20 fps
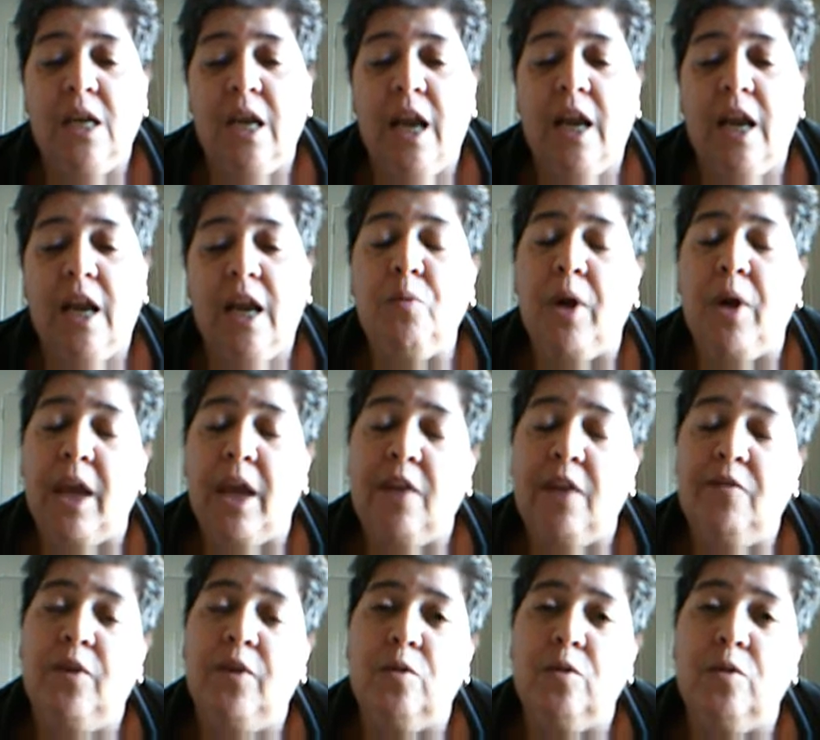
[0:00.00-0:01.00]
Anyway,
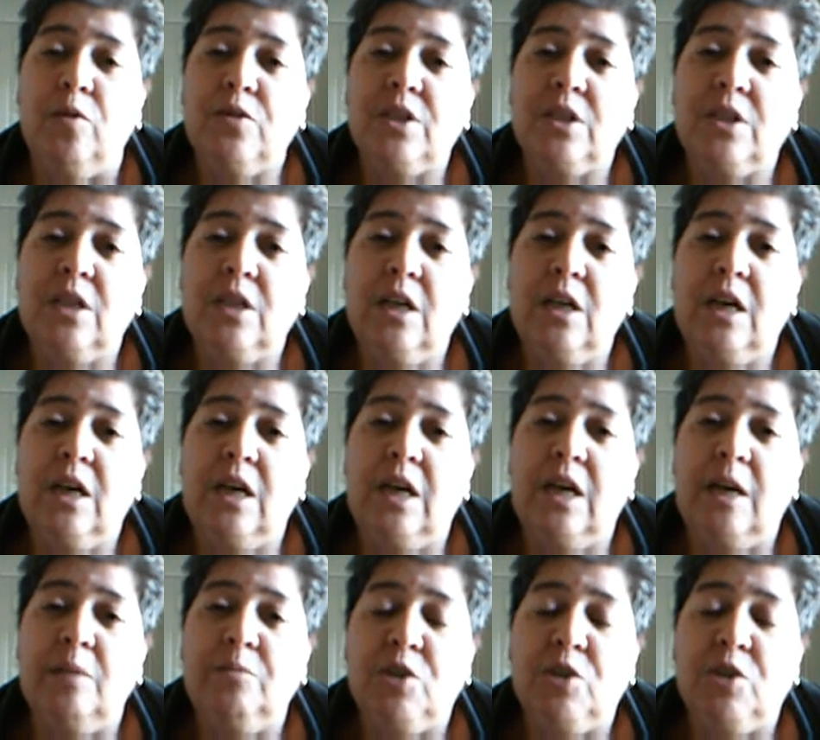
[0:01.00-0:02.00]
folks,
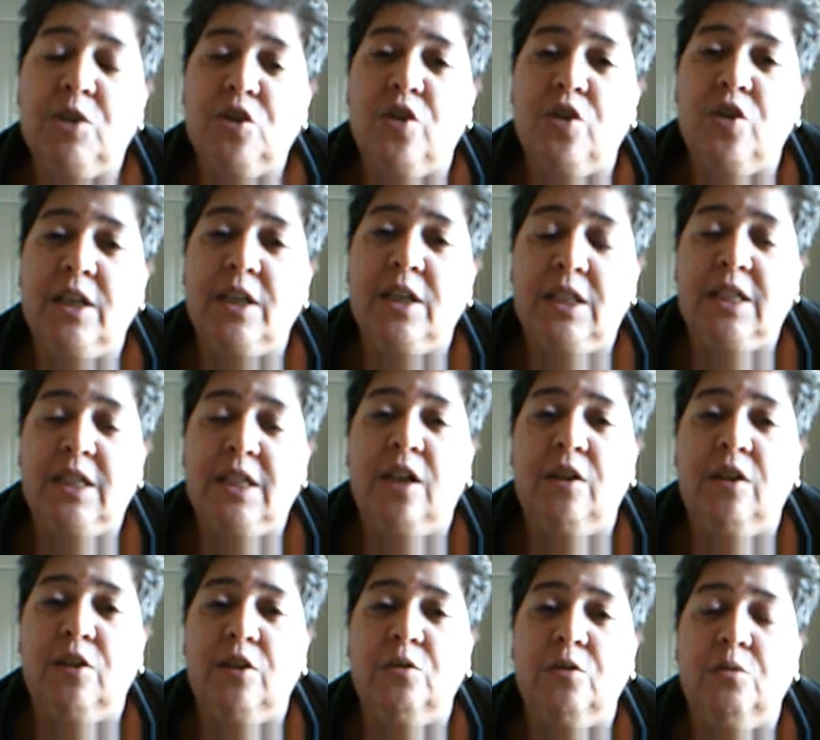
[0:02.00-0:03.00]
I'm just trying to tell
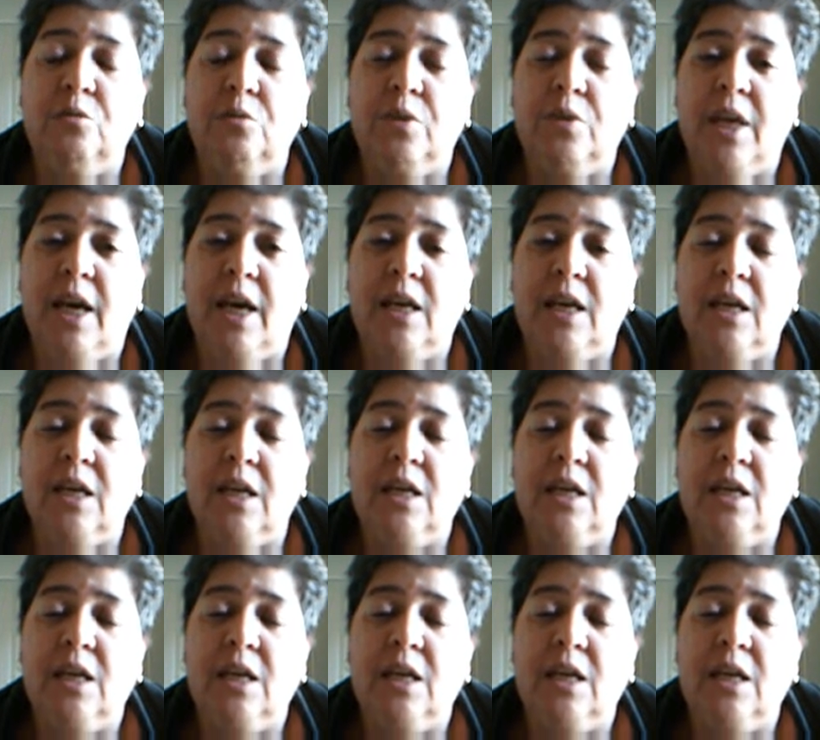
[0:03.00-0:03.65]
you that